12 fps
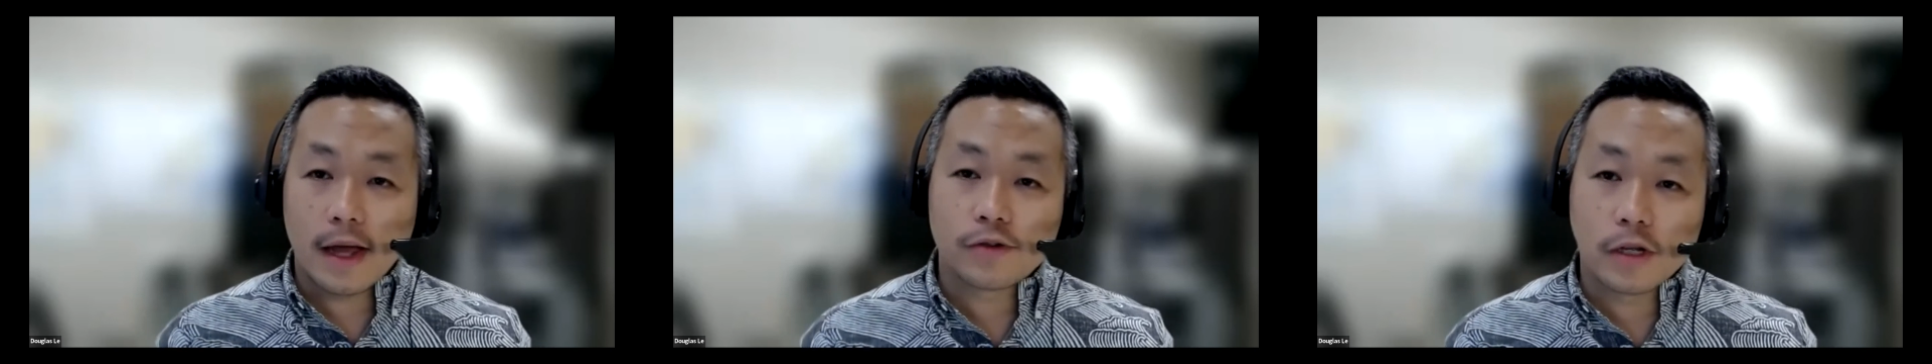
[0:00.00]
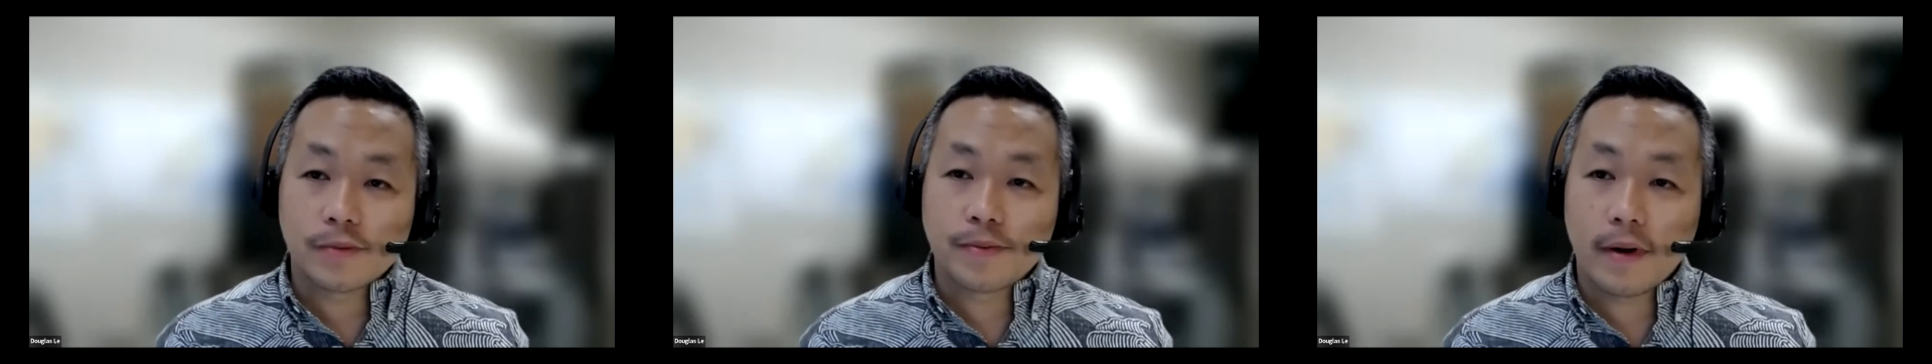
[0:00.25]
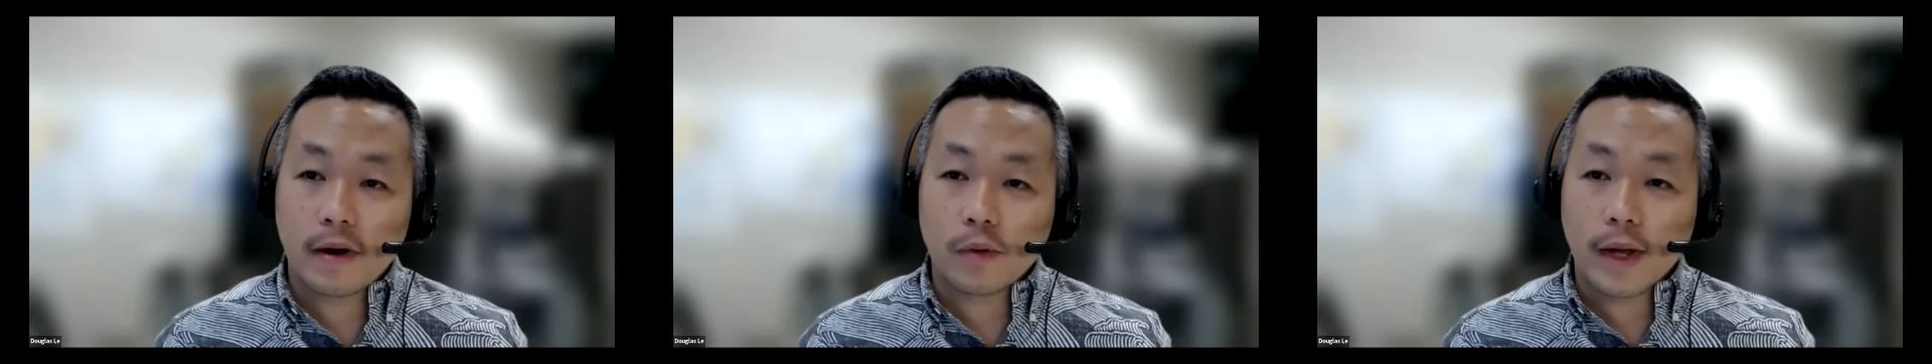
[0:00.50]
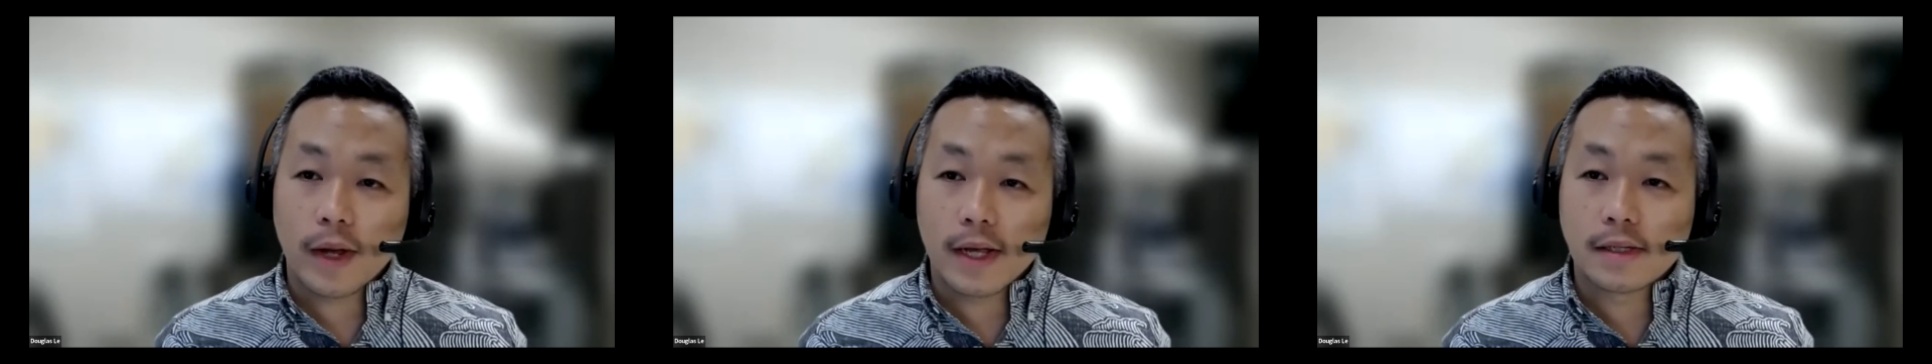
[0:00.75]
transparent
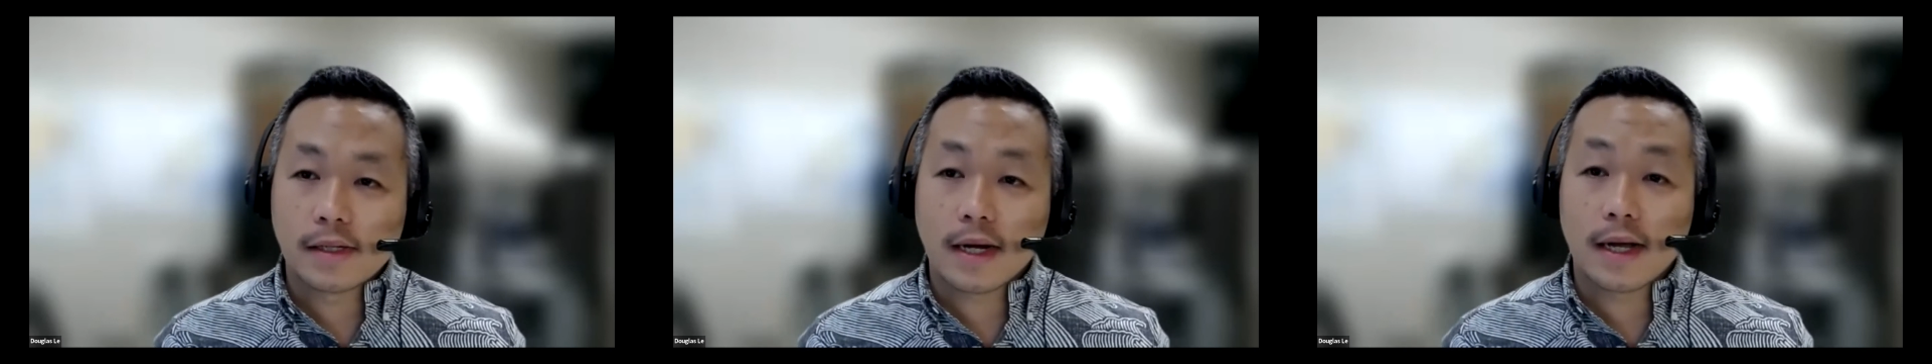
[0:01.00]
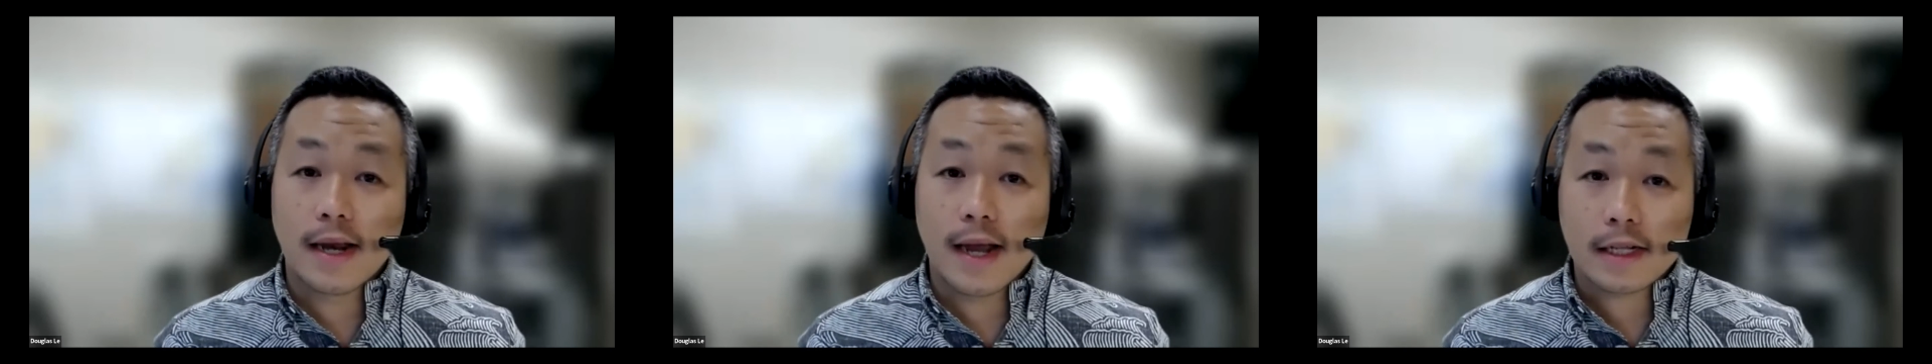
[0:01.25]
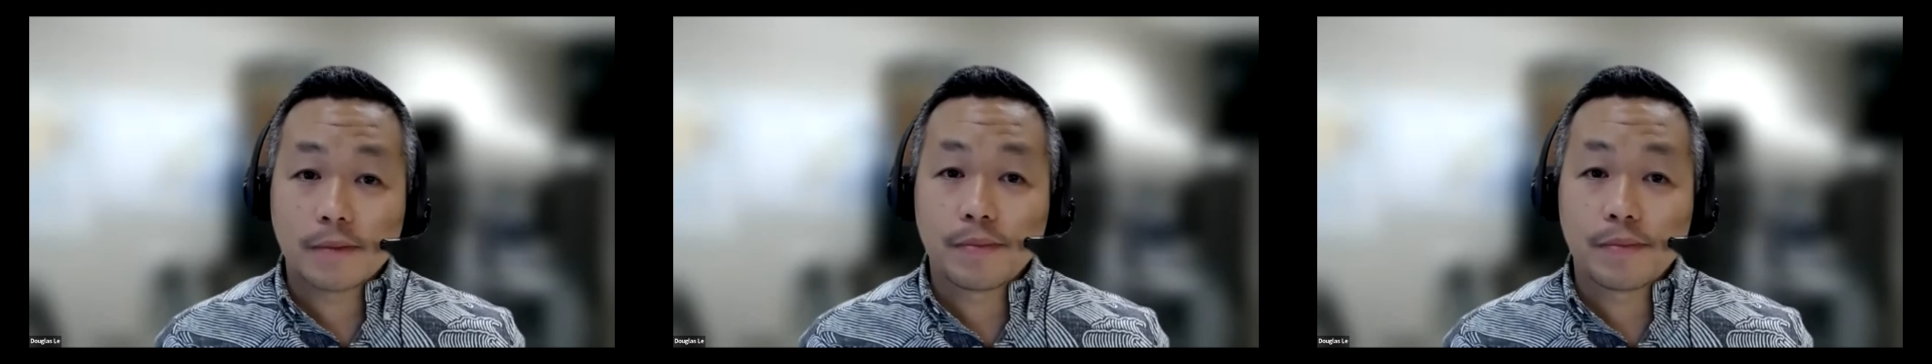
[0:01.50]
ways to connect